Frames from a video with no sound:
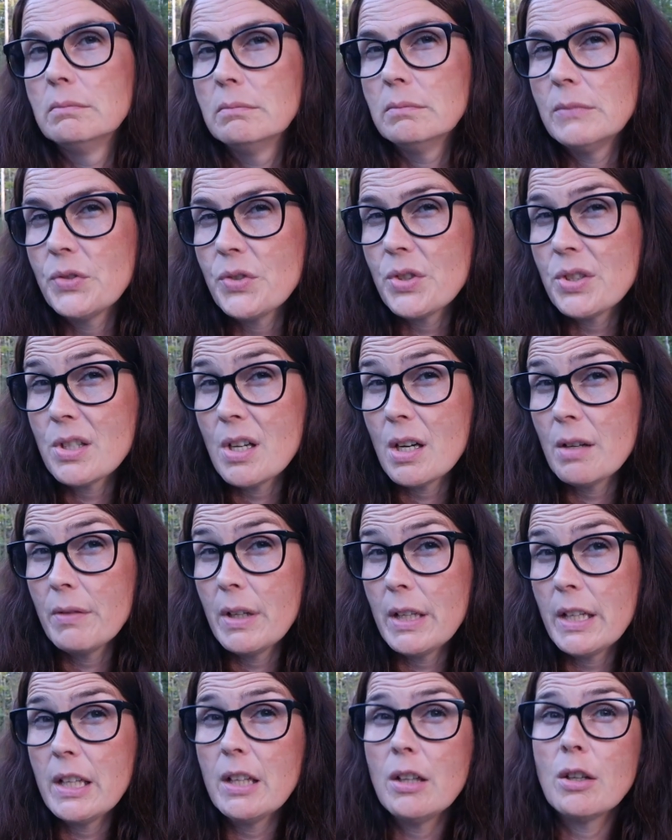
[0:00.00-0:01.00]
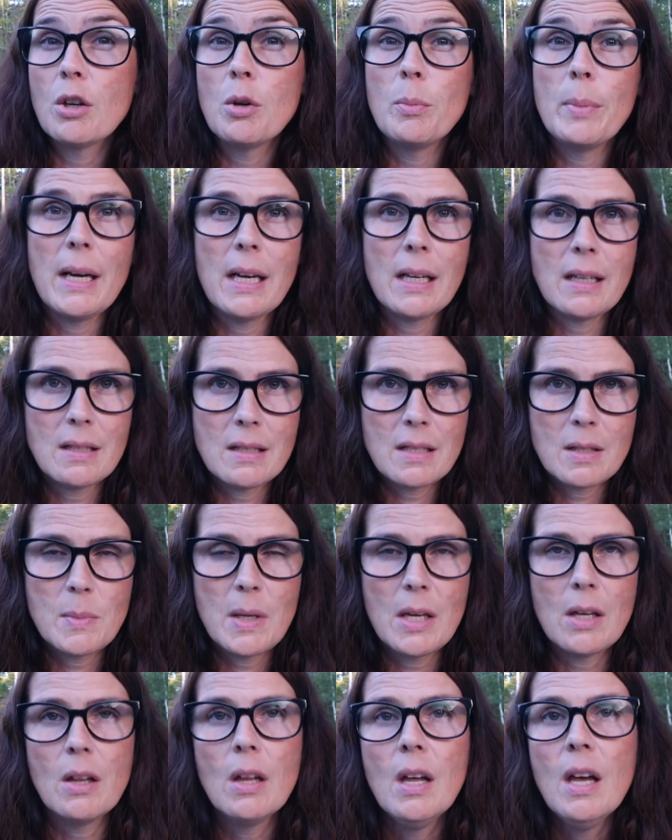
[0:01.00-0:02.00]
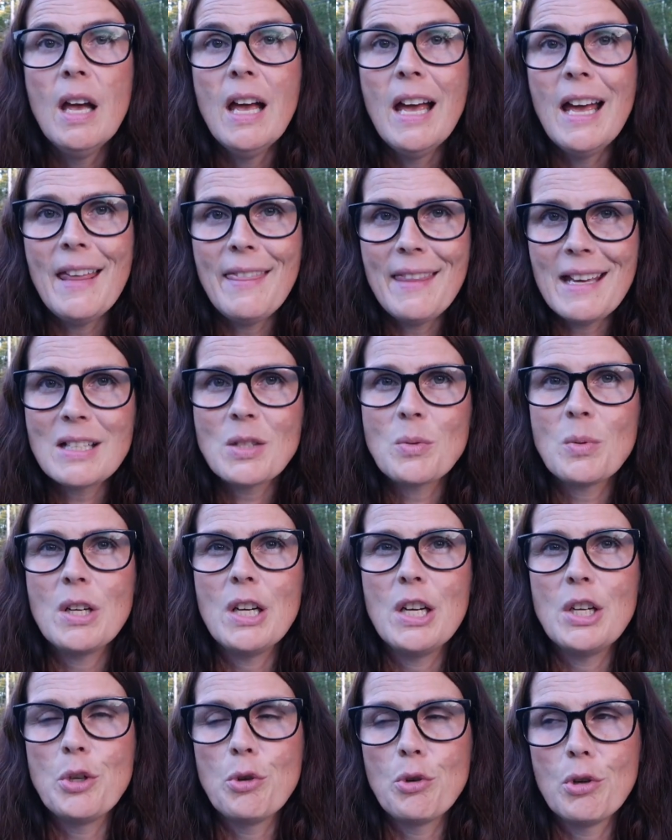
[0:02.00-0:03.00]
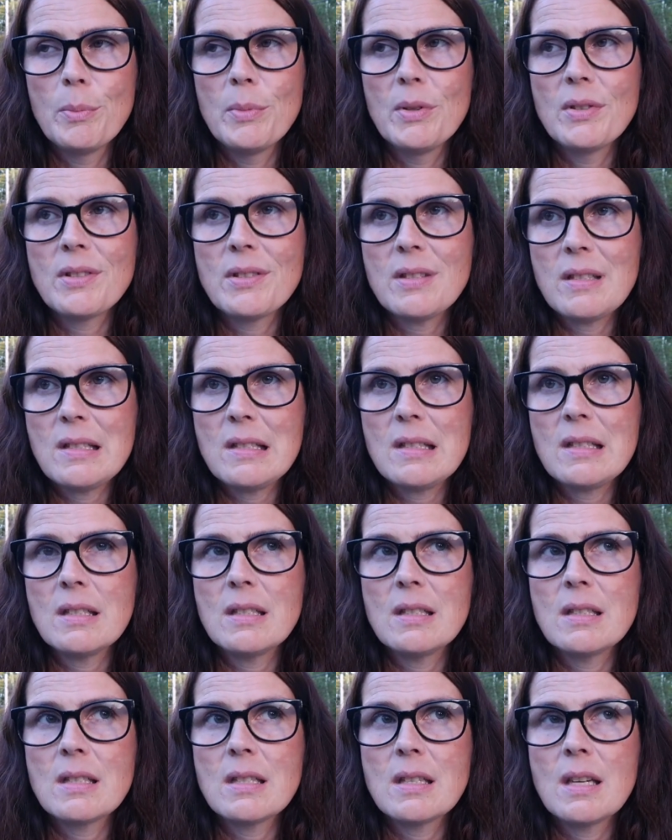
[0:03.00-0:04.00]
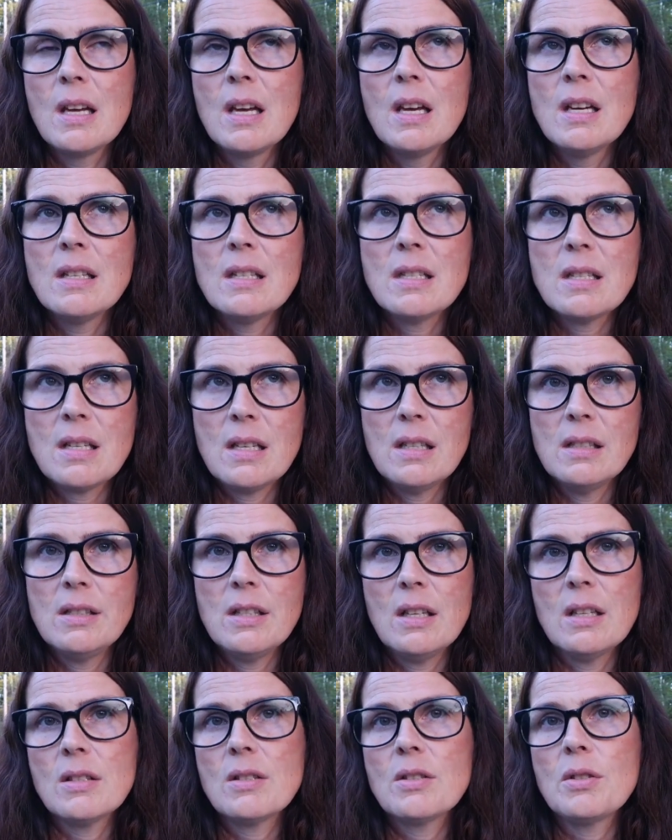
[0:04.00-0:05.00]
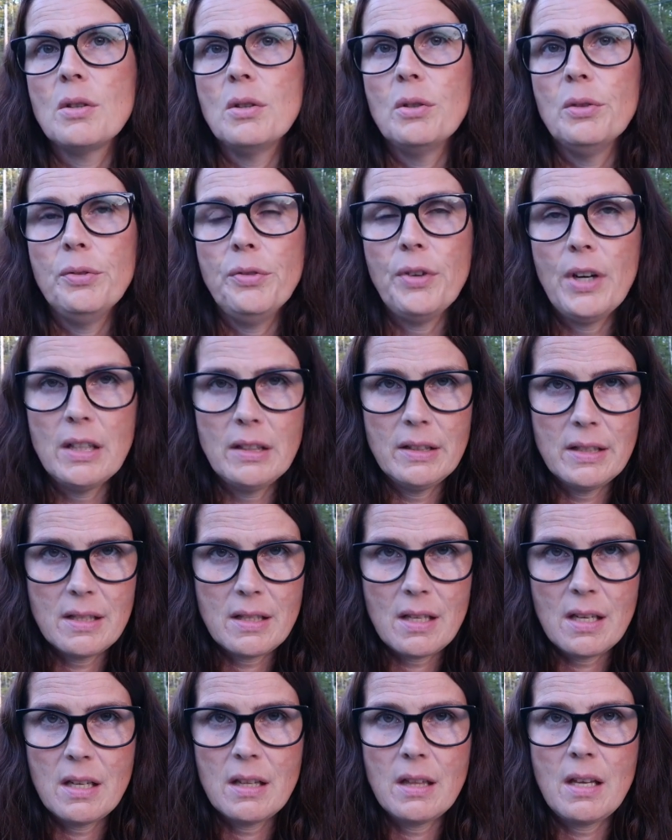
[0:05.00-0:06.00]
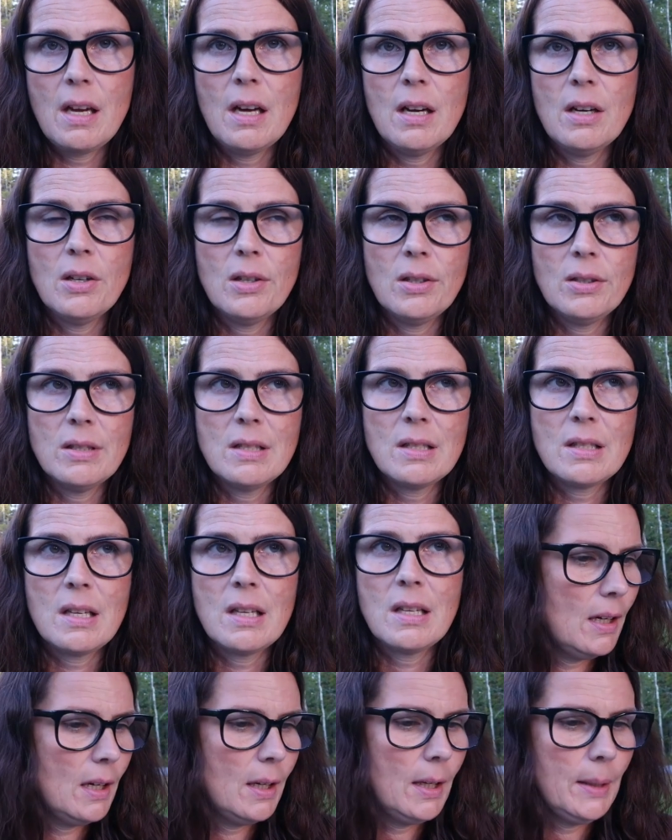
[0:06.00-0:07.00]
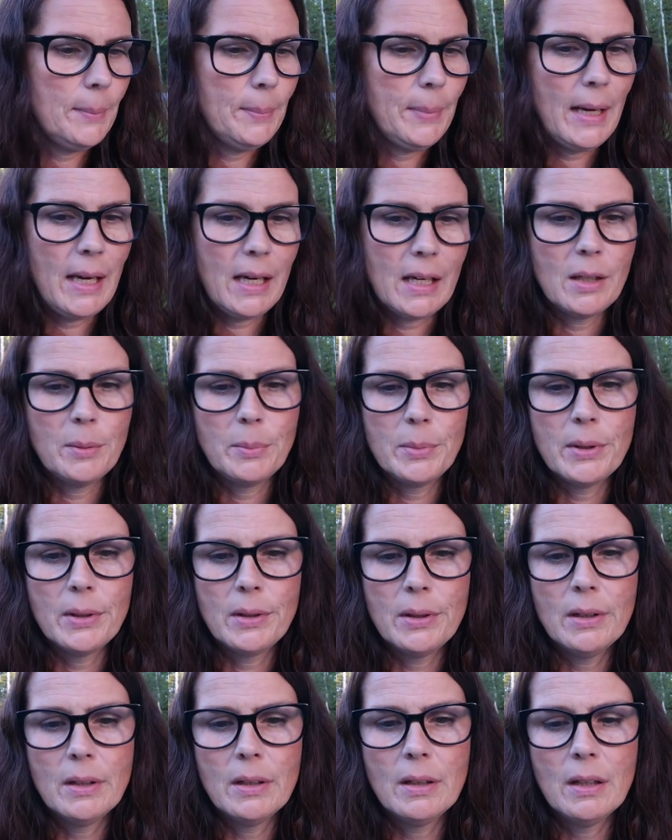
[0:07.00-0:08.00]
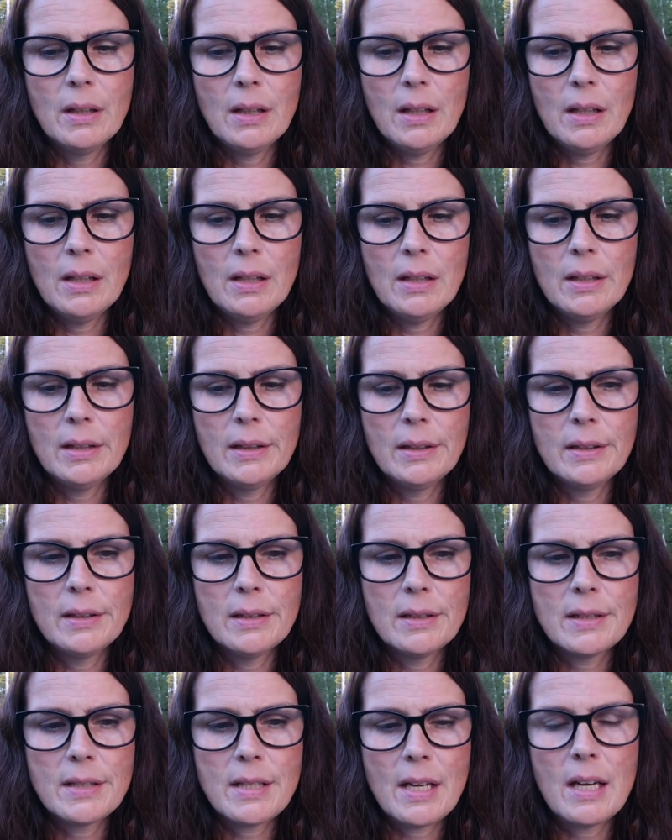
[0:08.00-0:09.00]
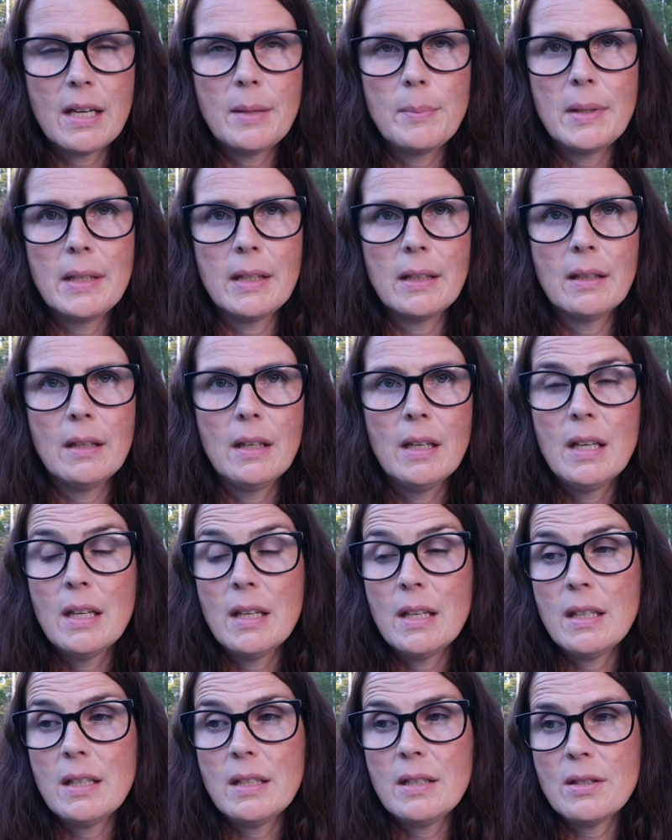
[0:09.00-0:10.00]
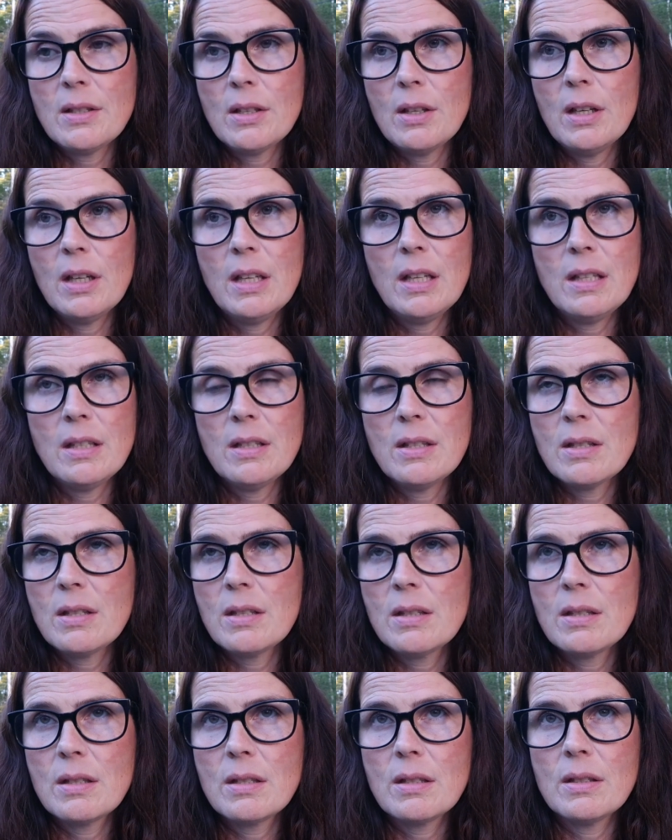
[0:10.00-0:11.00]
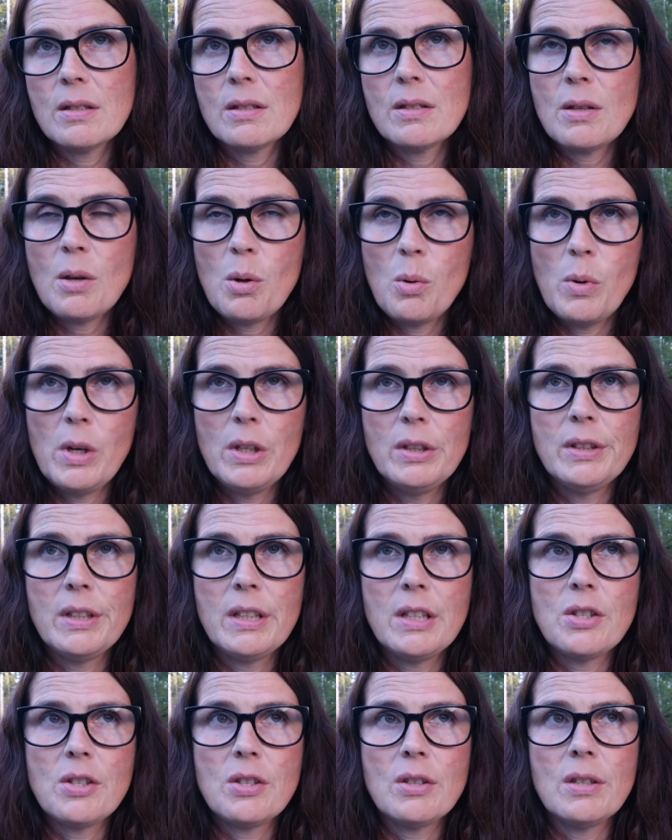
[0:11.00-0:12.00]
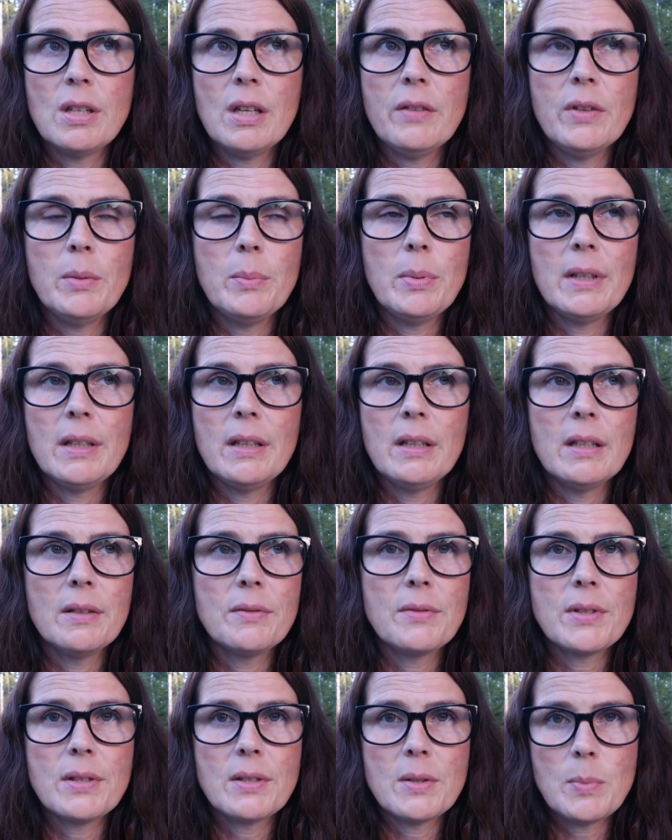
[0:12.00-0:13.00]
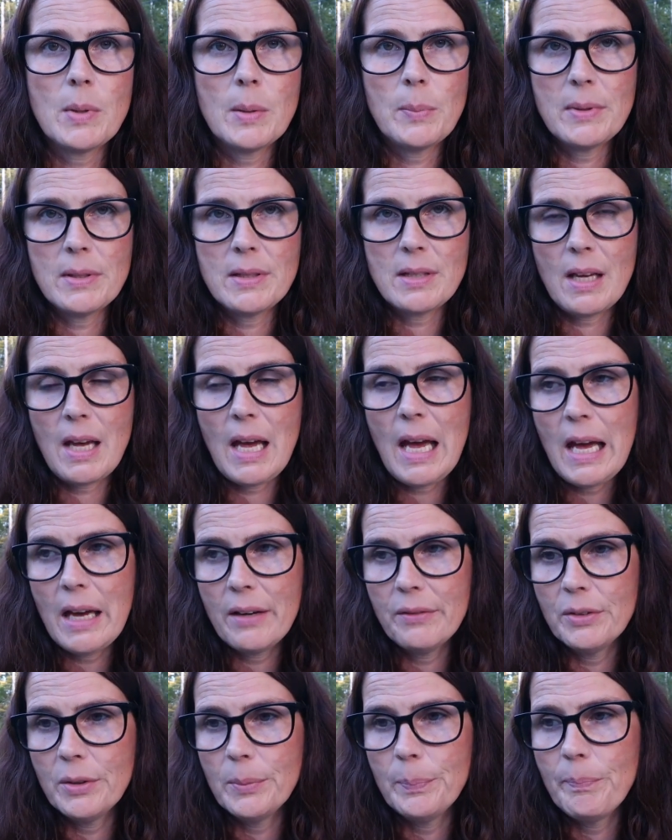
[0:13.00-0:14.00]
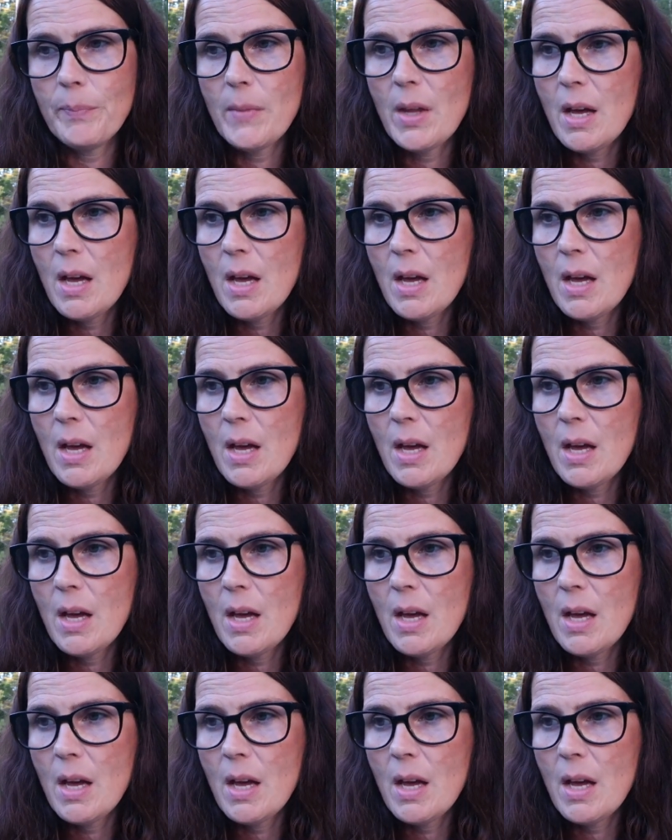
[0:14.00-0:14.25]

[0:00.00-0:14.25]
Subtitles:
If she's not ready, he'll go back and smell. And that's what a normal seasoned stud does. So Farley's like that. Hurley's like impeccable on timing. He's so well-natured. Everybody loves his puppies that have them.